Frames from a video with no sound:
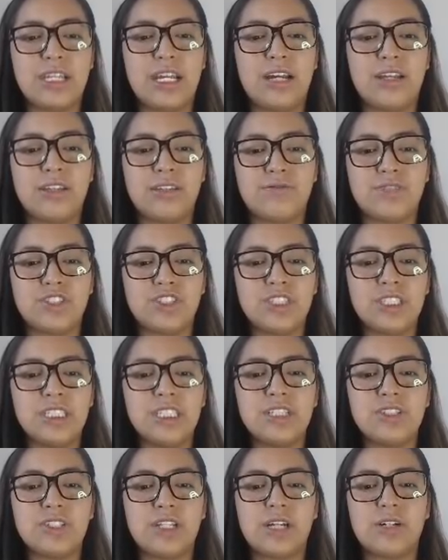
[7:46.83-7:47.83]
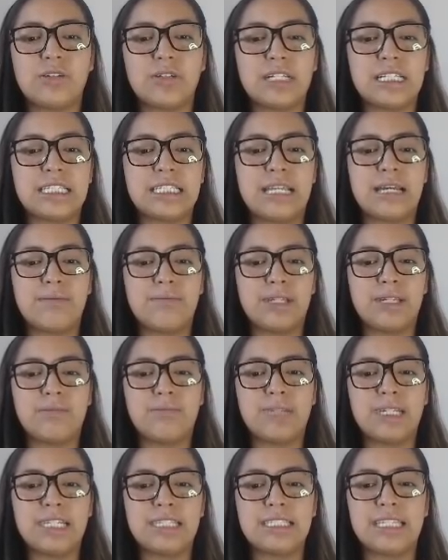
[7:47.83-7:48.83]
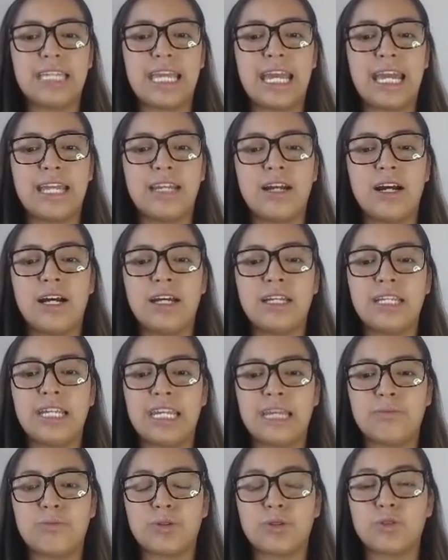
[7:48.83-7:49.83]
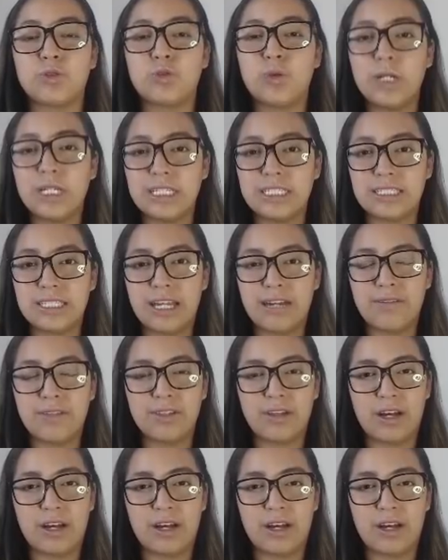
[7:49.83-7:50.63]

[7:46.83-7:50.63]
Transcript: Now, the Virginia General Assembly meets again on April 27th,